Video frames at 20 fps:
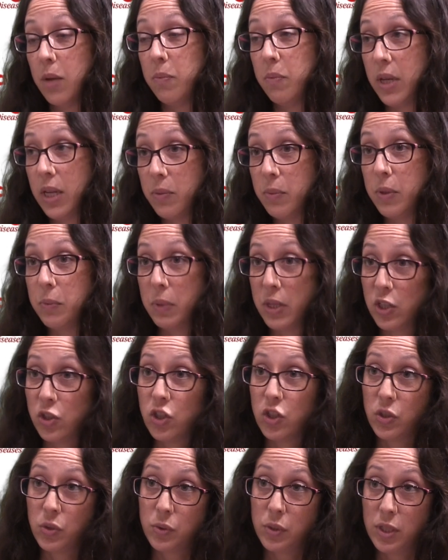may be
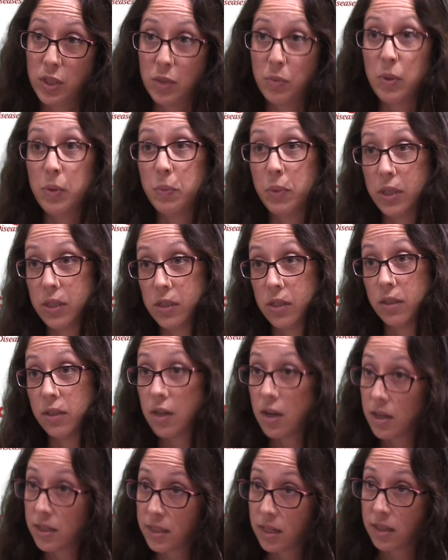patients who need to be placed on
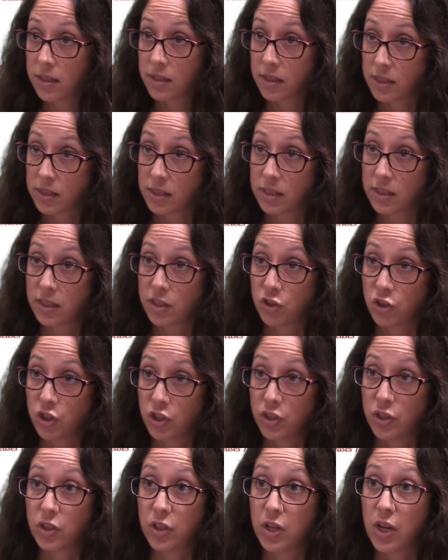contact
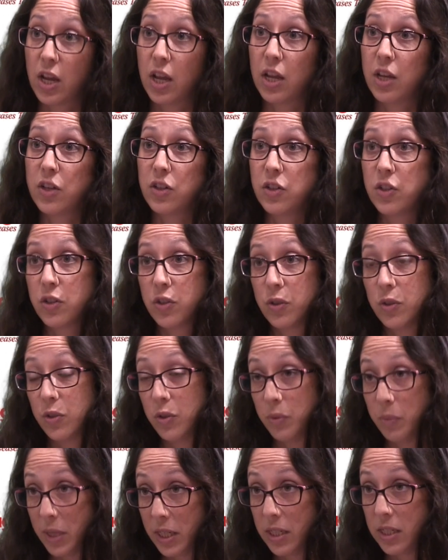isolation and
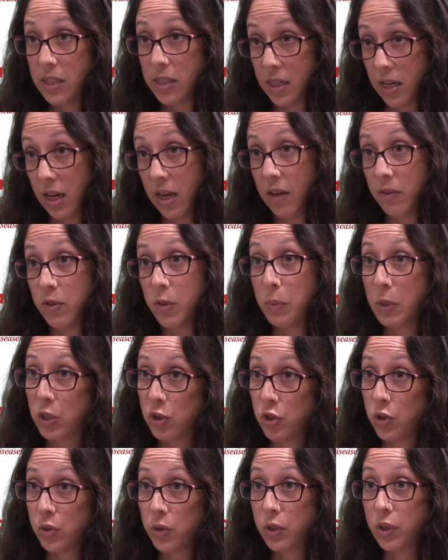who may need to have
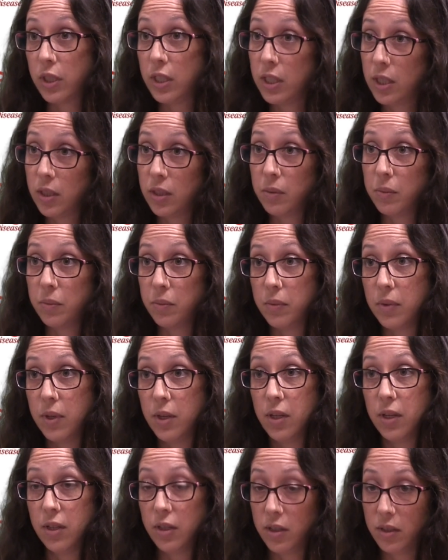special cleaning
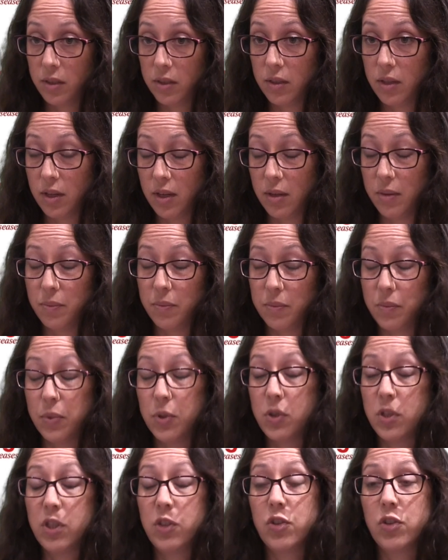
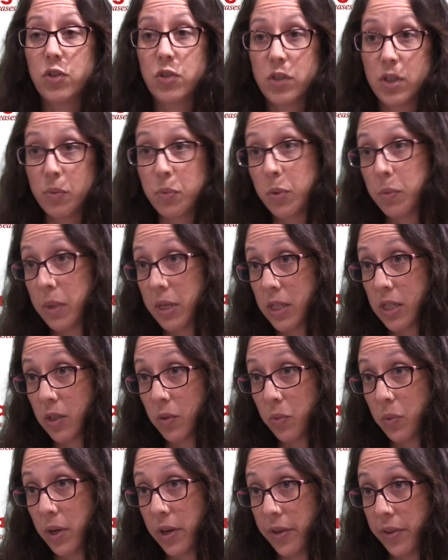procedures
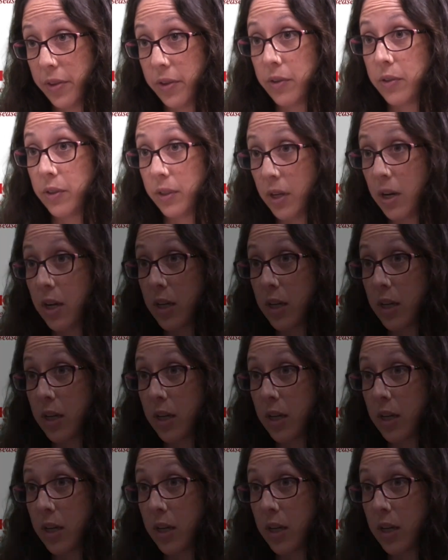implemented while they're in the